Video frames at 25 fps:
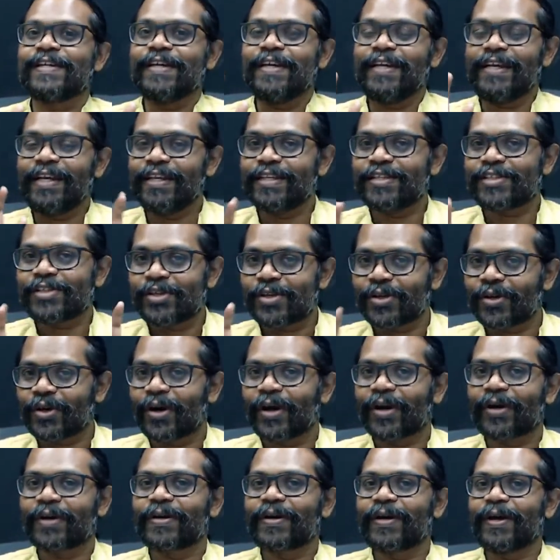is
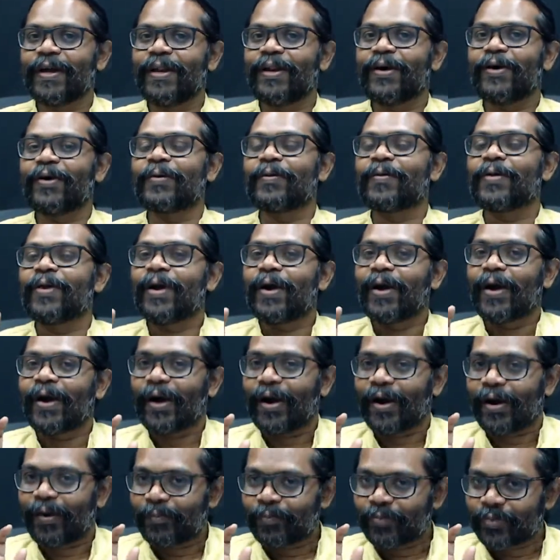your
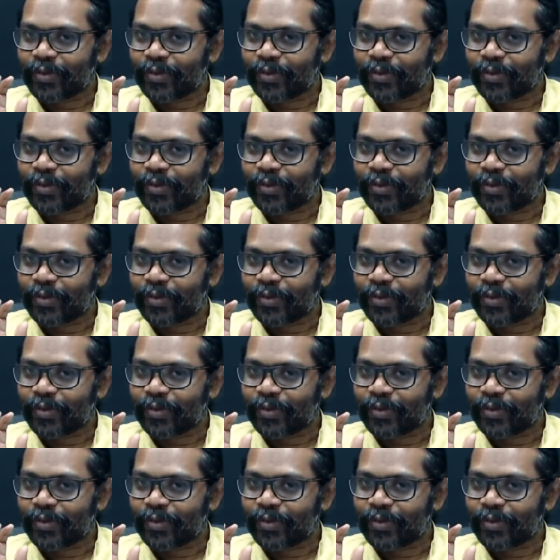uh,